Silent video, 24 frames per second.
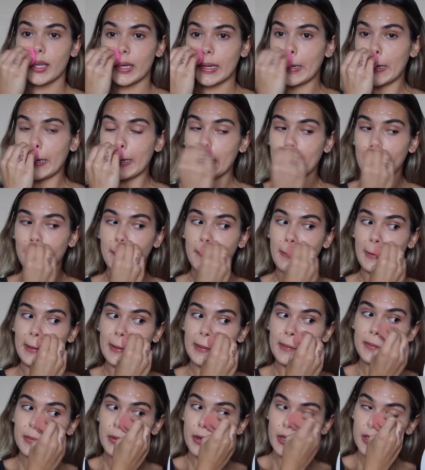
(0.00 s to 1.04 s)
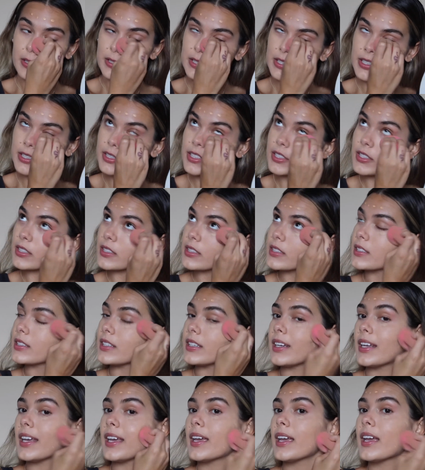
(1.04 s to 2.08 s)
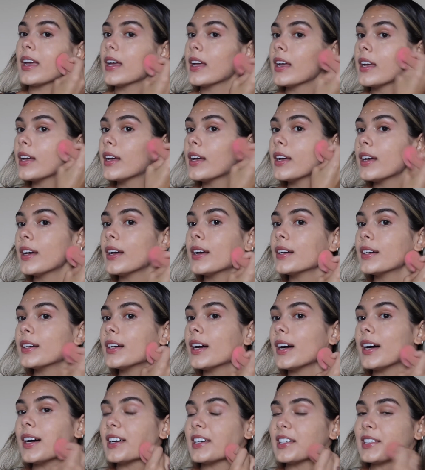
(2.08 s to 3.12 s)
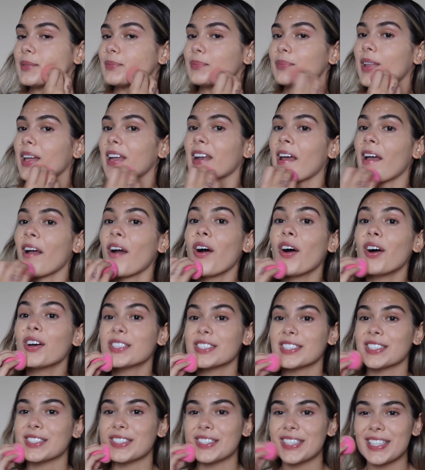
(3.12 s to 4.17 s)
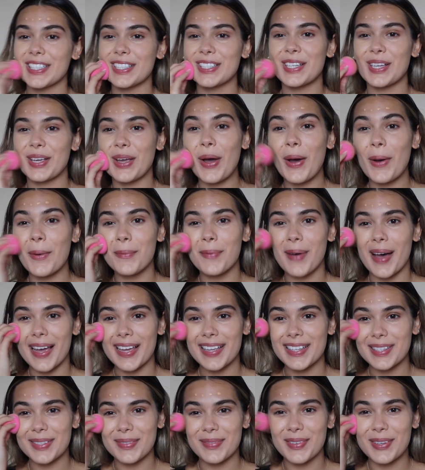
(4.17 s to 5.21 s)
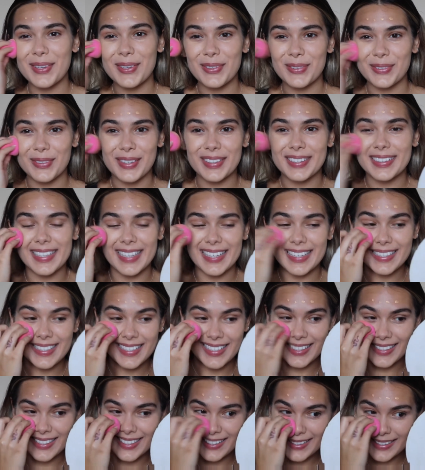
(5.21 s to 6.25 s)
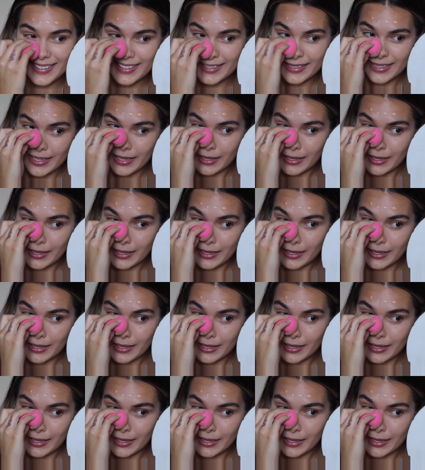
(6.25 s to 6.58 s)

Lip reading: need to put on bronzer just today. And I also need to go buy some new foundations.